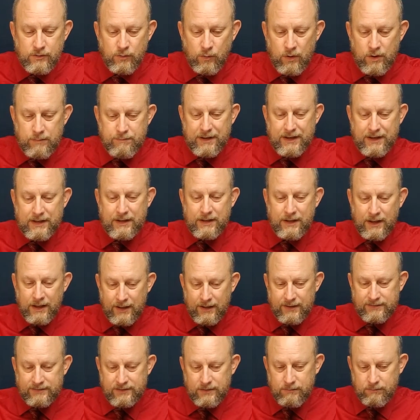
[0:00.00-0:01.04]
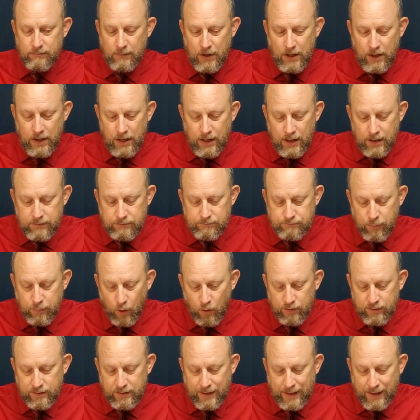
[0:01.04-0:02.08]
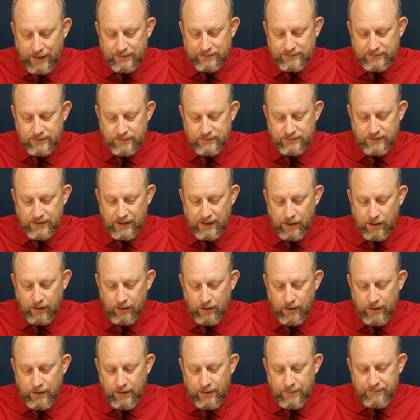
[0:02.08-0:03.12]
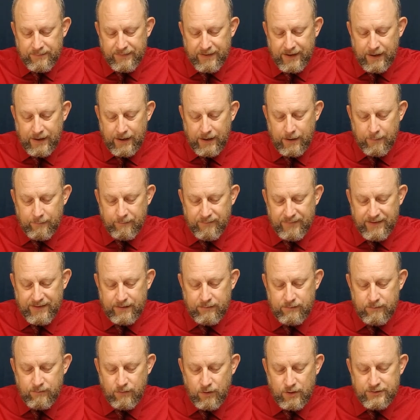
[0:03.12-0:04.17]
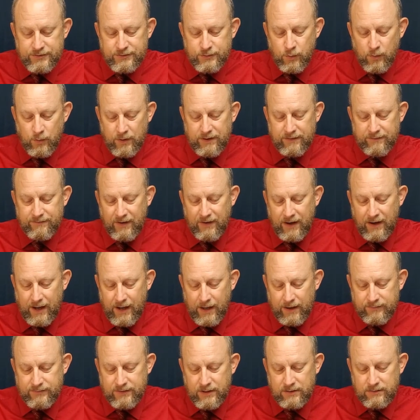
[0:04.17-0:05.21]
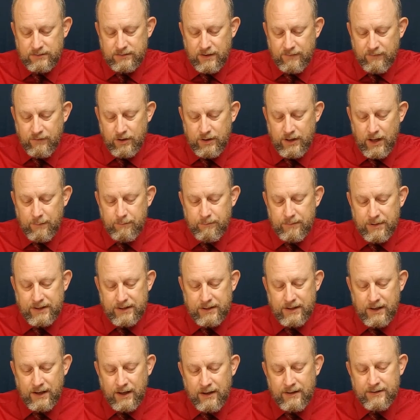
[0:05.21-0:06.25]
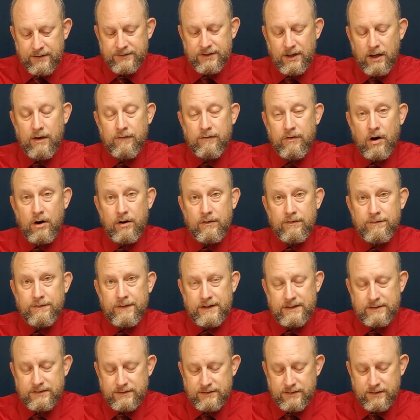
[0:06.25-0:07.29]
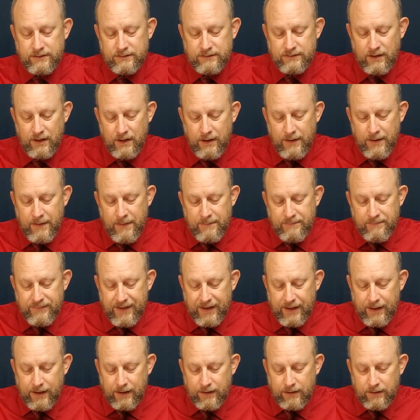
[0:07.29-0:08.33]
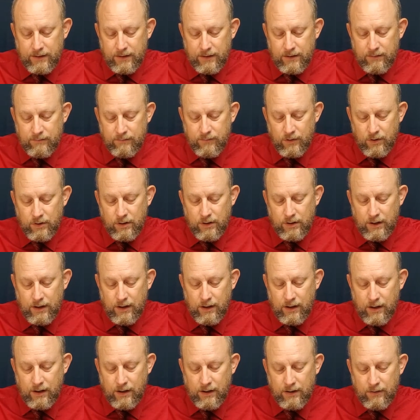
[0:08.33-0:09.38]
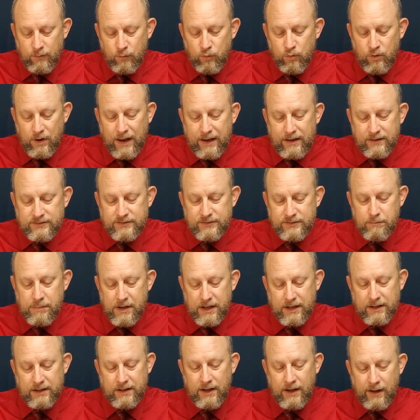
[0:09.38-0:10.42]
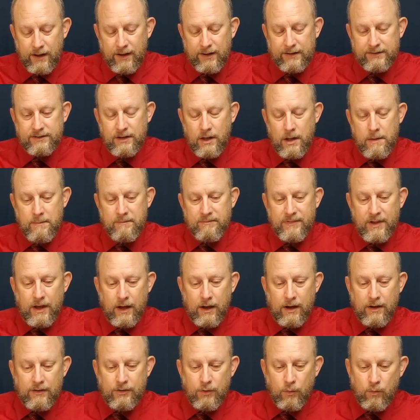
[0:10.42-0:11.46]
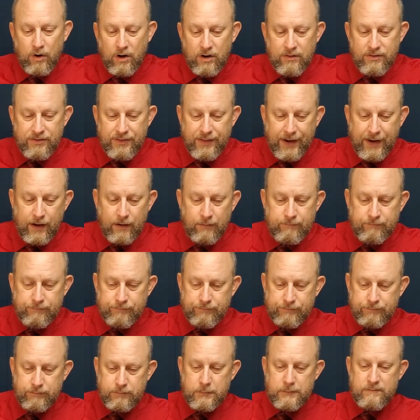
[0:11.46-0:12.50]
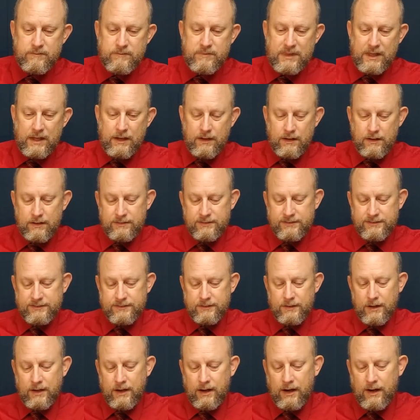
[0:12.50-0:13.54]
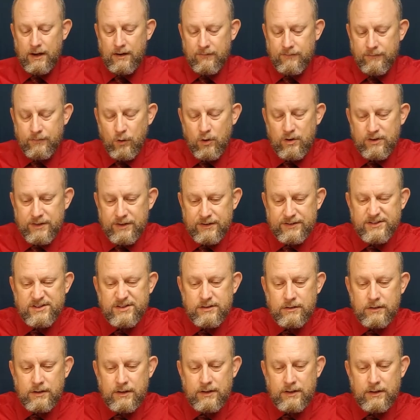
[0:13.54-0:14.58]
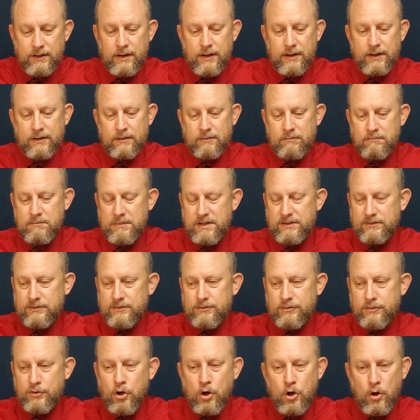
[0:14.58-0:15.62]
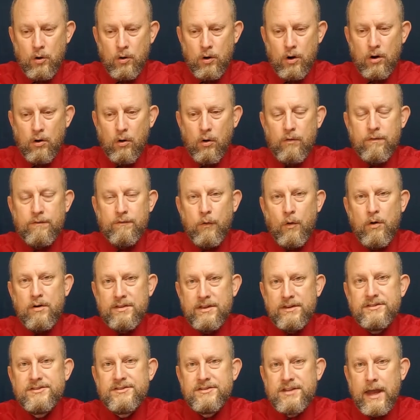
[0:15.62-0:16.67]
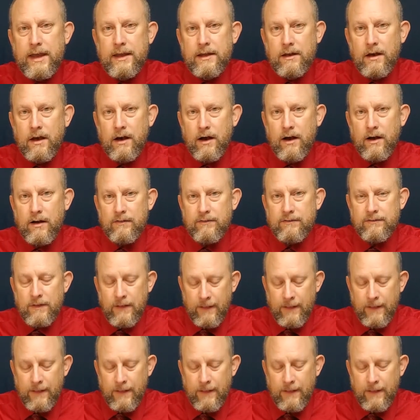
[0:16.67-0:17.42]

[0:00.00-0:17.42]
The word because in, in both cases there um, in verse 25, delivered up because of our offenses, and, uh, and uh, raised because uh, the word there is uh, for this, it means through or, or for the sake of.